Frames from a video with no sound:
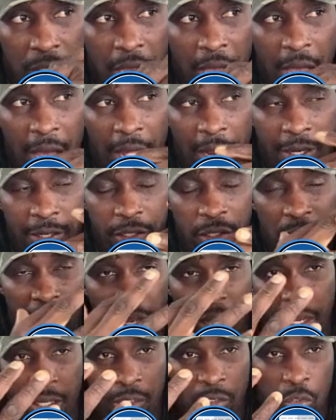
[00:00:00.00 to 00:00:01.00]
and you
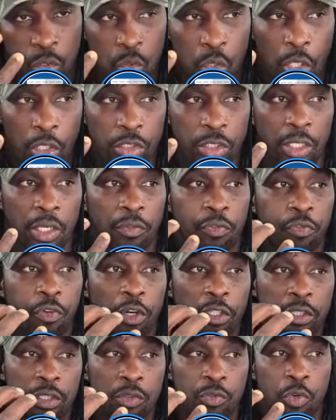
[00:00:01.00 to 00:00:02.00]
had
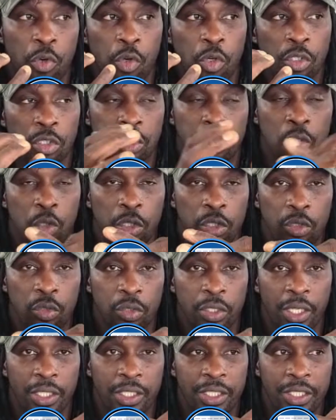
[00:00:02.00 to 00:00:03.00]
240 volts going to
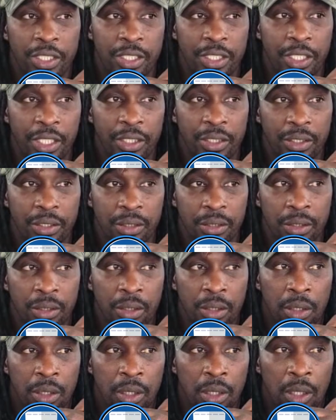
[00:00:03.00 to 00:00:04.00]
that heat kit,
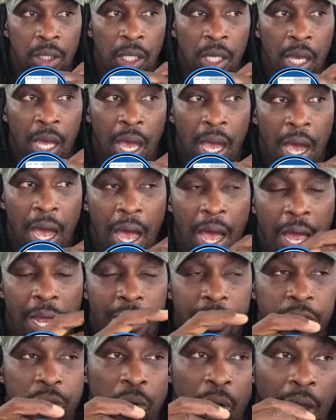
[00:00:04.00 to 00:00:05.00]

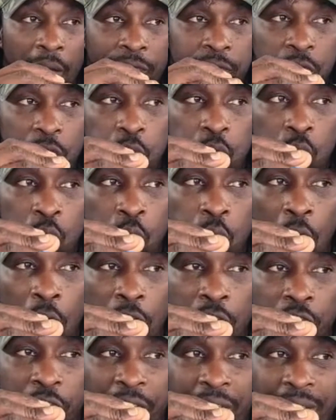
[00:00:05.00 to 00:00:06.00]
and you have
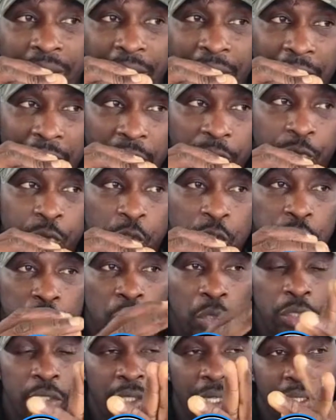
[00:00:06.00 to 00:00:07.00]
208 volts
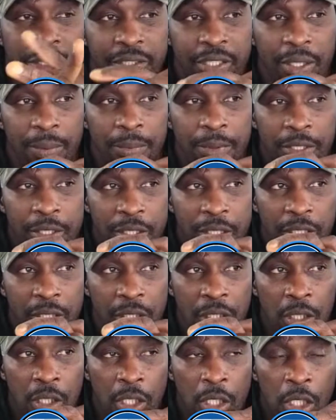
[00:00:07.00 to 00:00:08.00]
going to that same heat
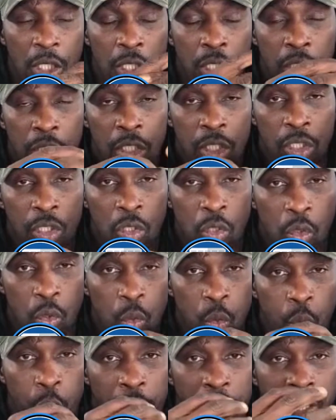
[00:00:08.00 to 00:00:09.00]
kit, you
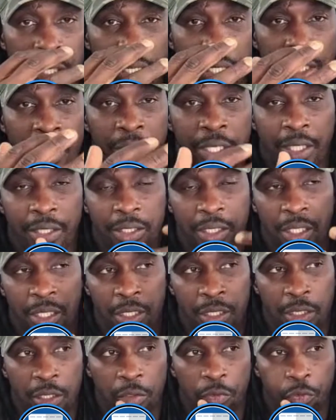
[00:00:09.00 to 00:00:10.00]
will get a
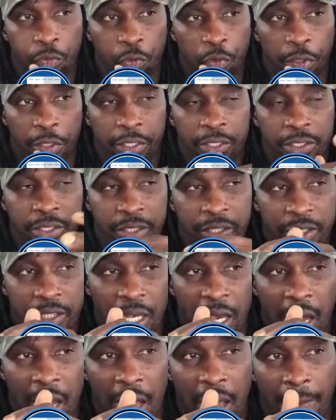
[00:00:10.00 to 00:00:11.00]
difference
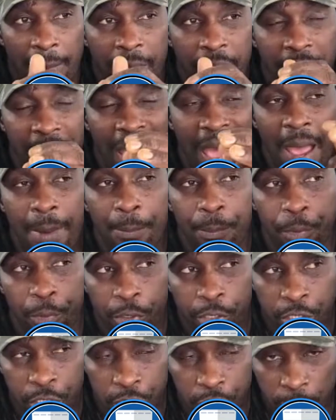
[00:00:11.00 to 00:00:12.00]
in
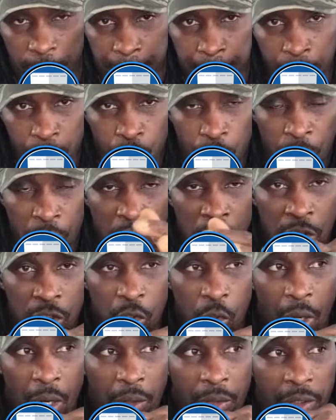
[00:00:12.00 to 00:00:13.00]
amperage.
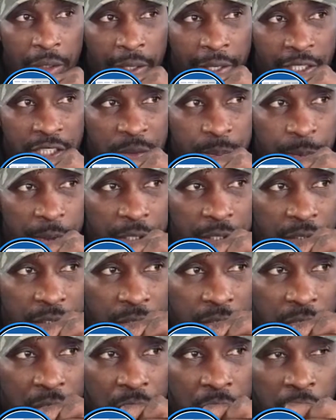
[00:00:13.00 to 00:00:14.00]
So I'm going to explain to
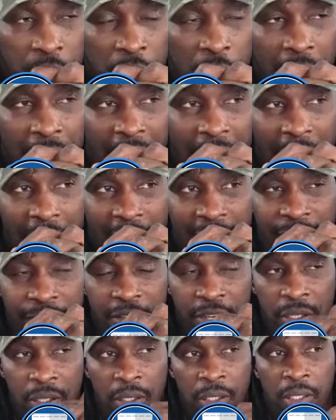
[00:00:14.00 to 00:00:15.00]
you. You have